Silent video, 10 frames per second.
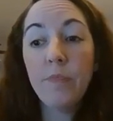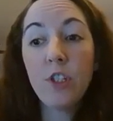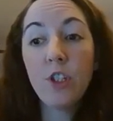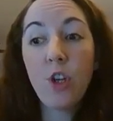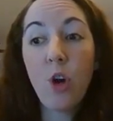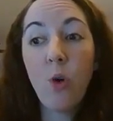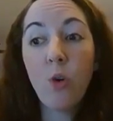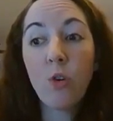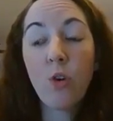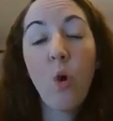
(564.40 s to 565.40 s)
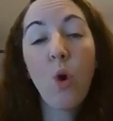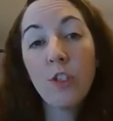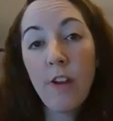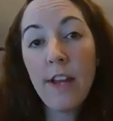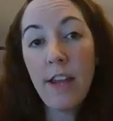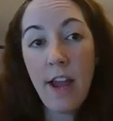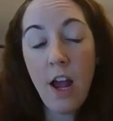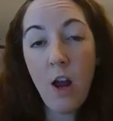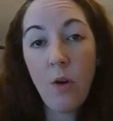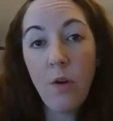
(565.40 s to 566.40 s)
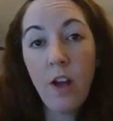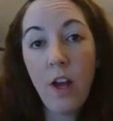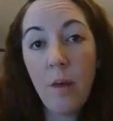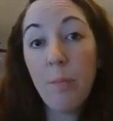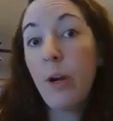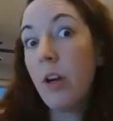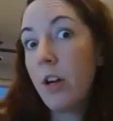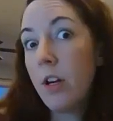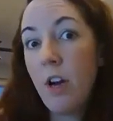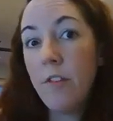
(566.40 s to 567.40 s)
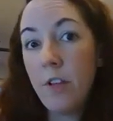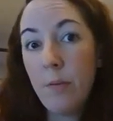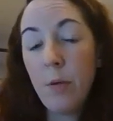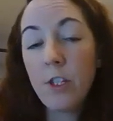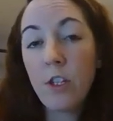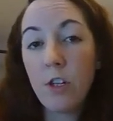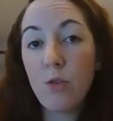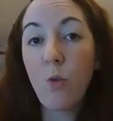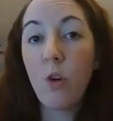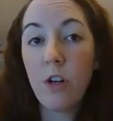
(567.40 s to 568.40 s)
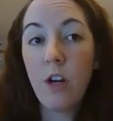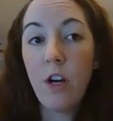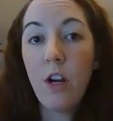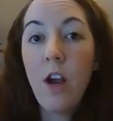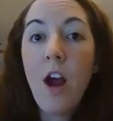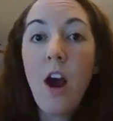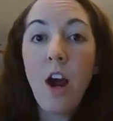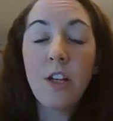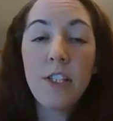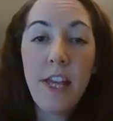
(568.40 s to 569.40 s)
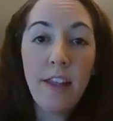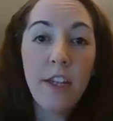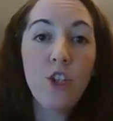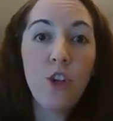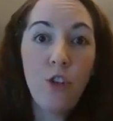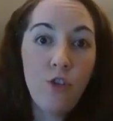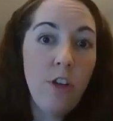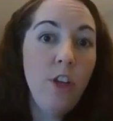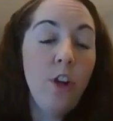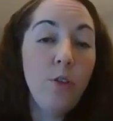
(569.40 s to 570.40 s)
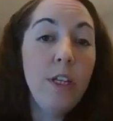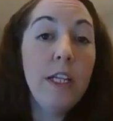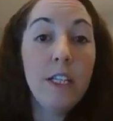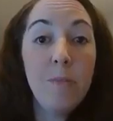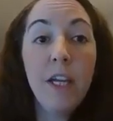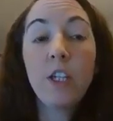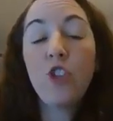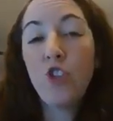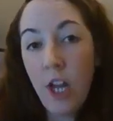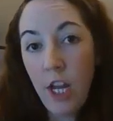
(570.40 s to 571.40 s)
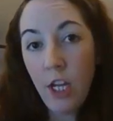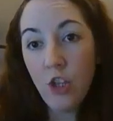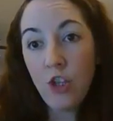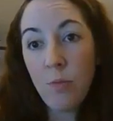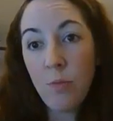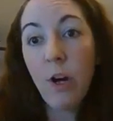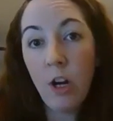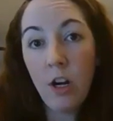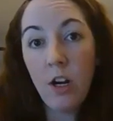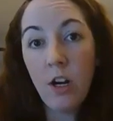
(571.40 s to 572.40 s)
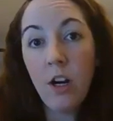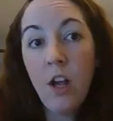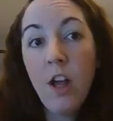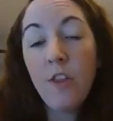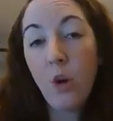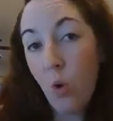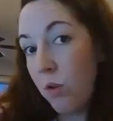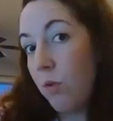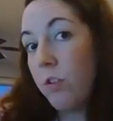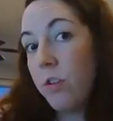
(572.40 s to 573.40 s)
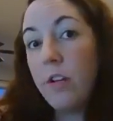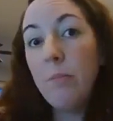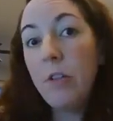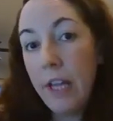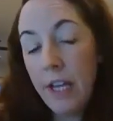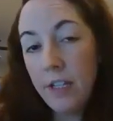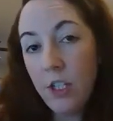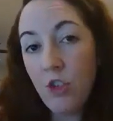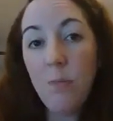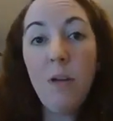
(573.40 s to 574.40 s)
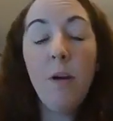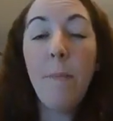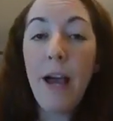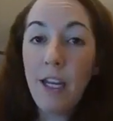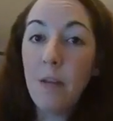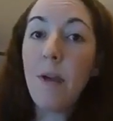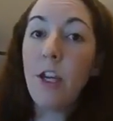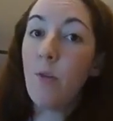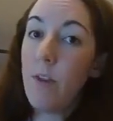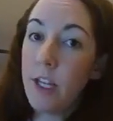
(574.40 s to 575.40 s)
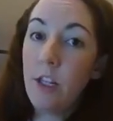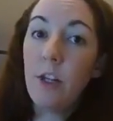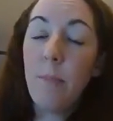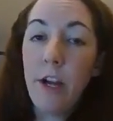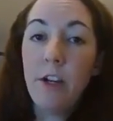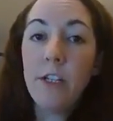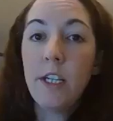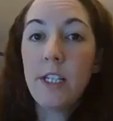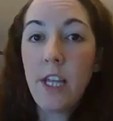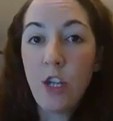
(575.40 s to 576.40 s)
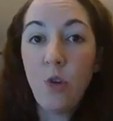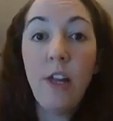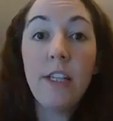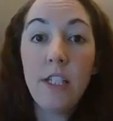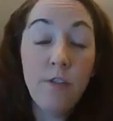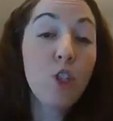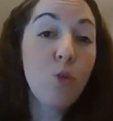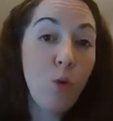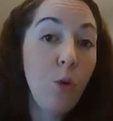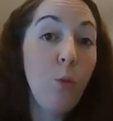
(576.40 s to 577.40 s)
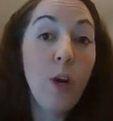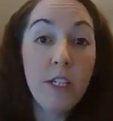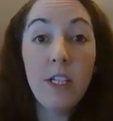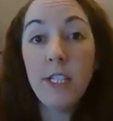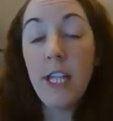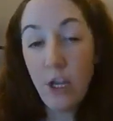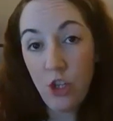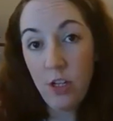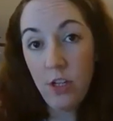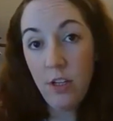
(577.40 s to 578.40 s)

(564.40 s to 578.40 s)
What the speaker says: So courts right now, per Governor Pritzker's order, are saying that children, need to be exchanged per the court order in place. You should be abiding by your regular parenting schedule as if school was in session.